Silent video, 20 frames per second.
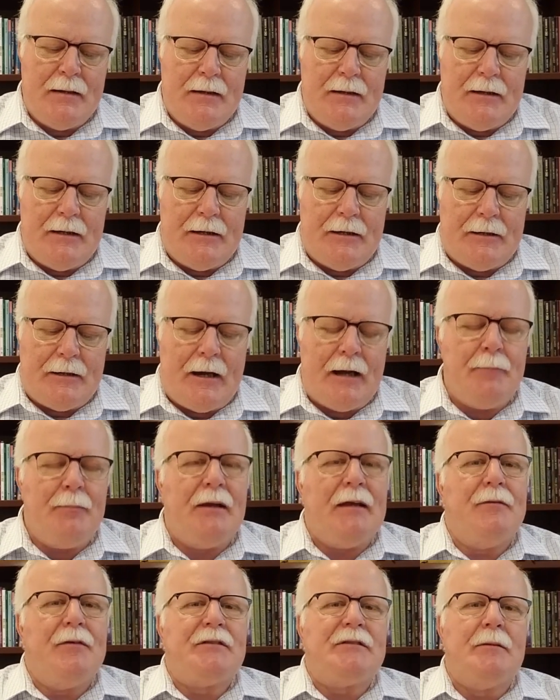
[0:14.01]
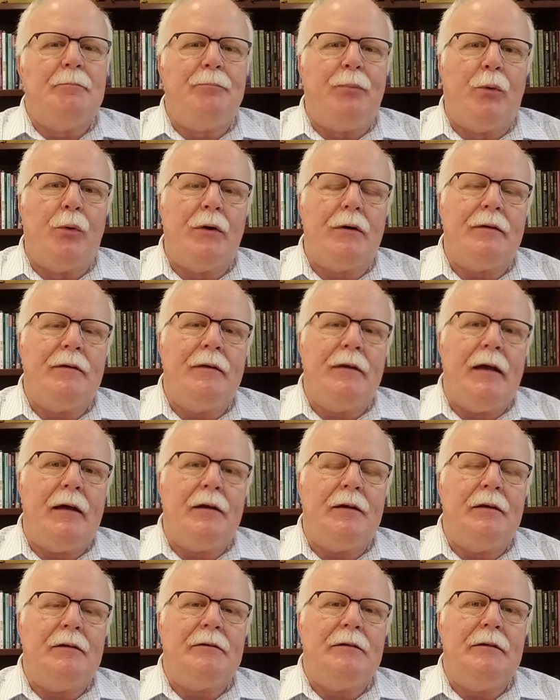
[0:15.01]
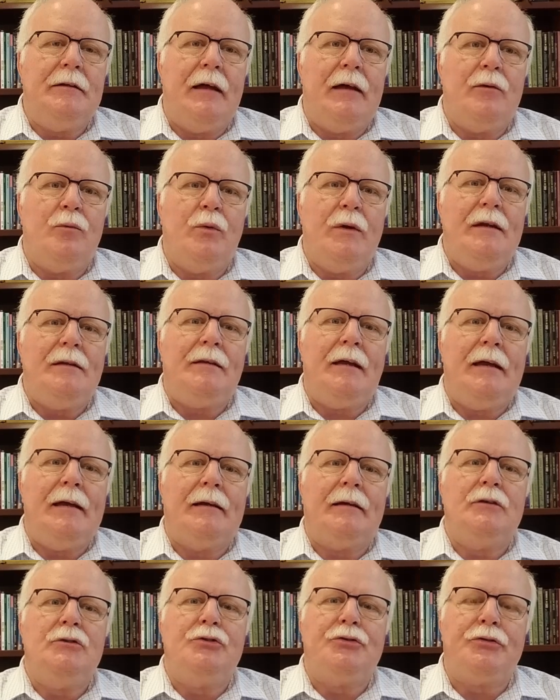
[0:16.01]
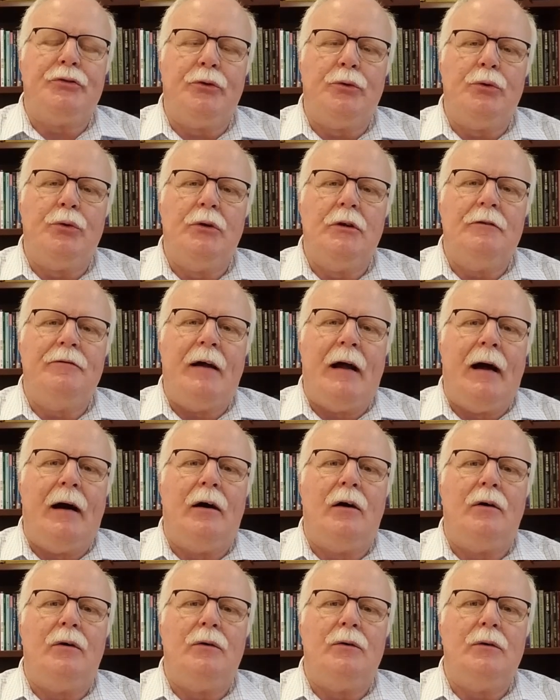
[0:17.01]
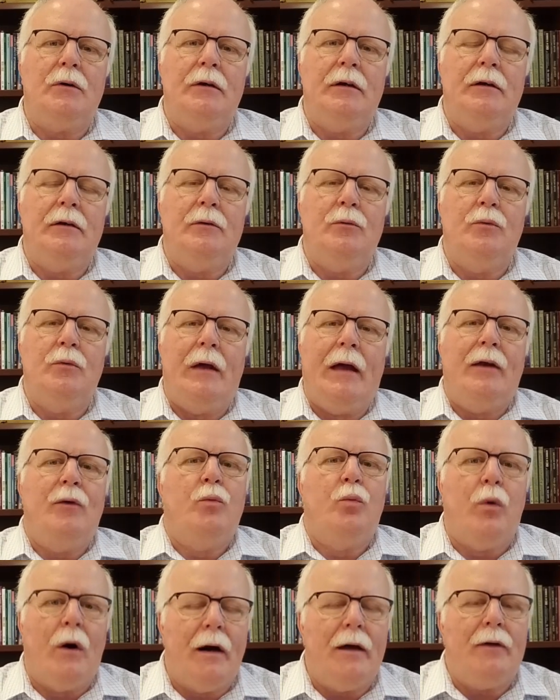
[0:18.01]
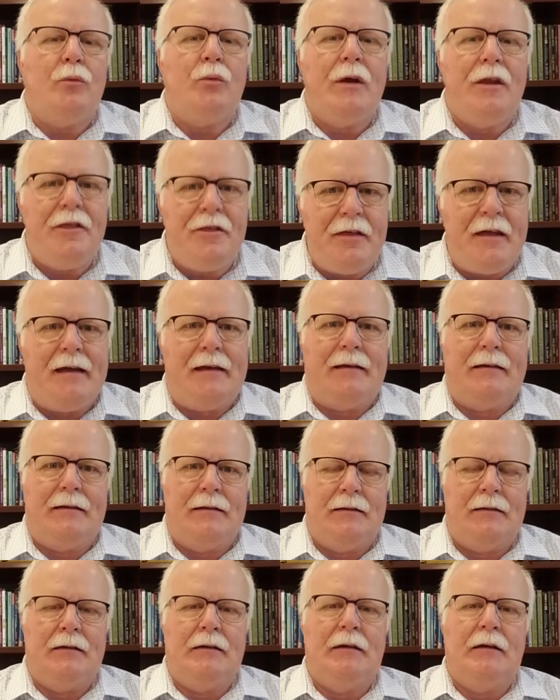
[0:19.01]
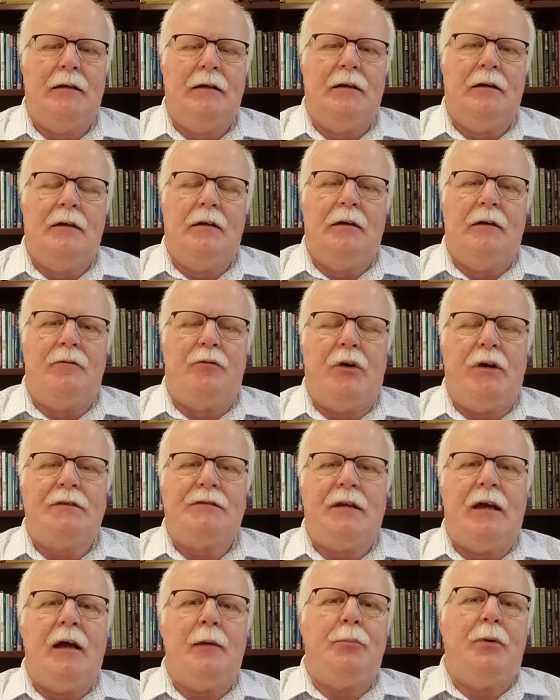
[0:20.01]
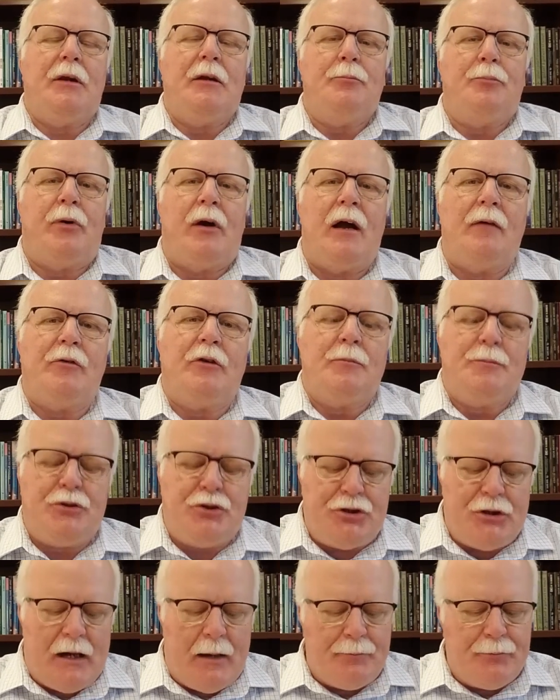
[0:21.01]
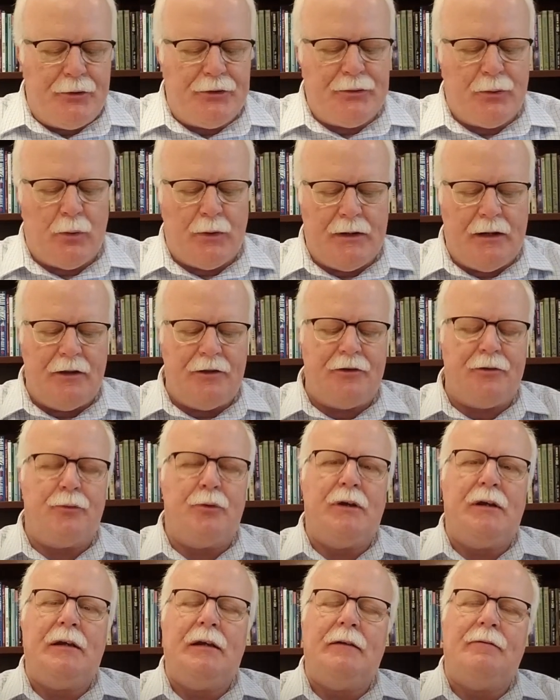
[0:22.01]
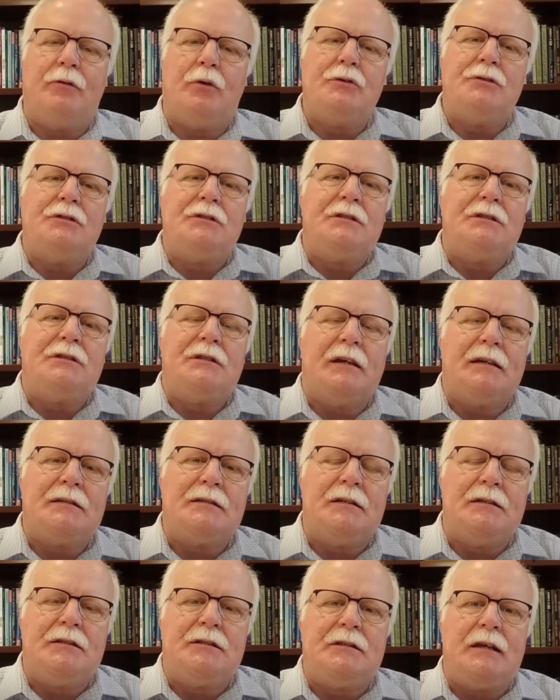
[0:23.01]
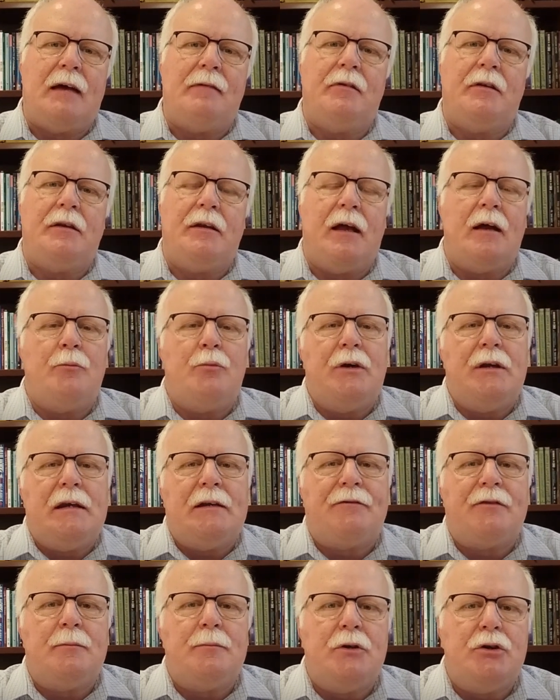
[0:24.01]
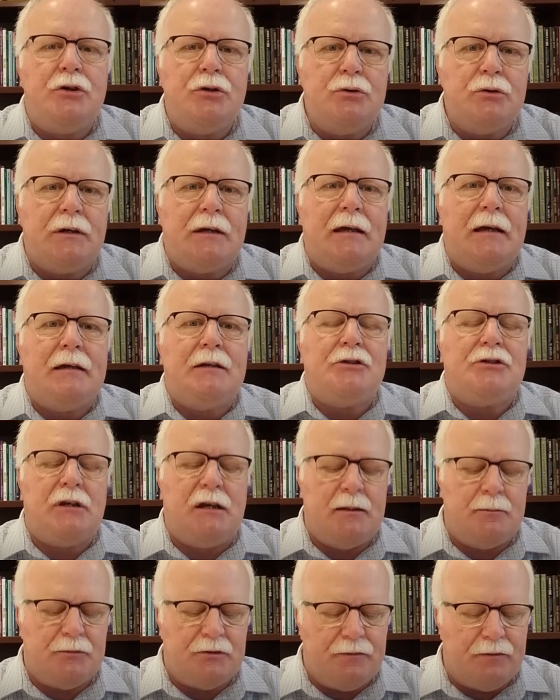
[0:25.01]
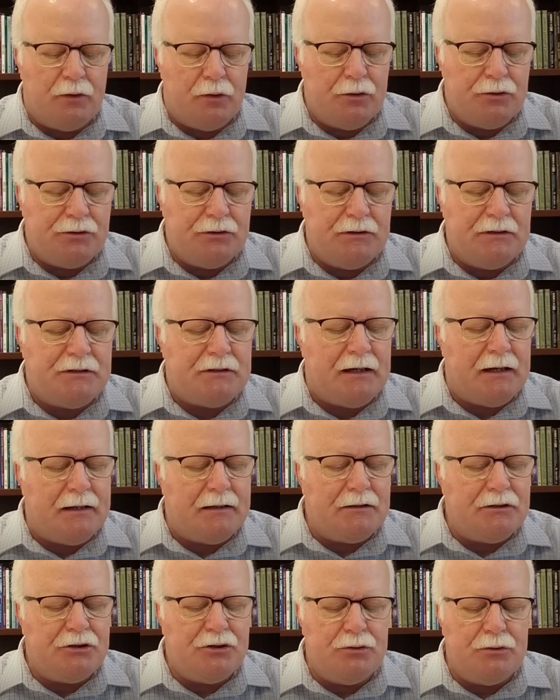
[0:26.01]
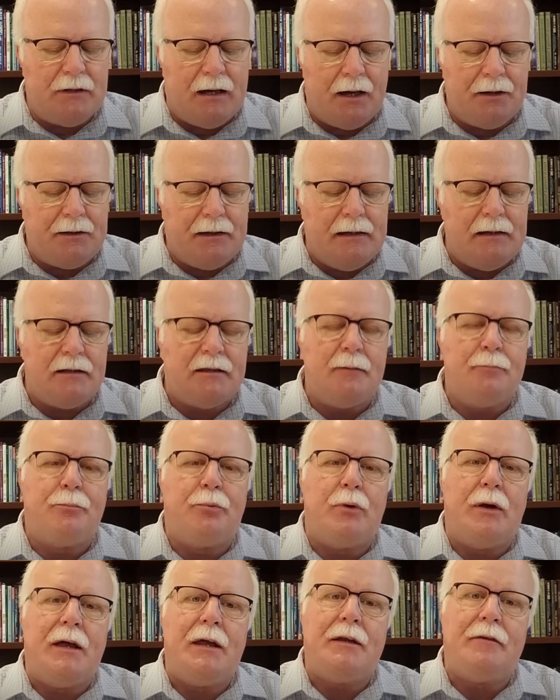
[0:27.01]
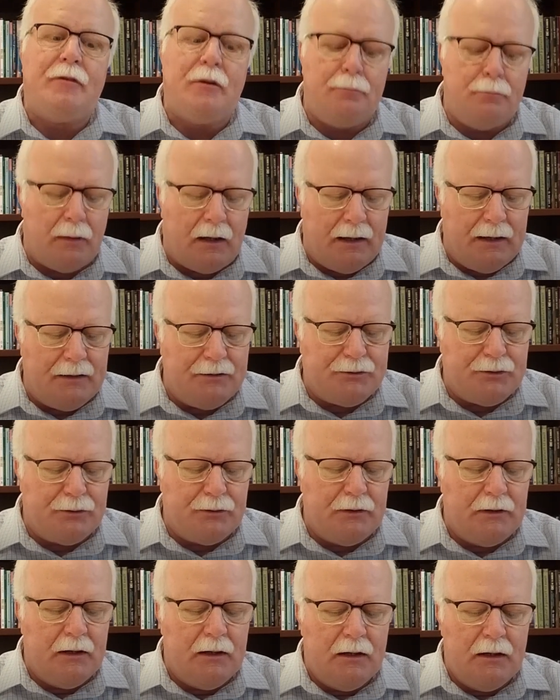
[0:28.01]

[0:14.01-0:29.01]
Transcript: I believe it's important that we take control of how and what we think. For example, in Proverbs chapter 23, verses 6 and 7, and I'm reading from the New King James Version, says, "Do not eat the bread of a miser,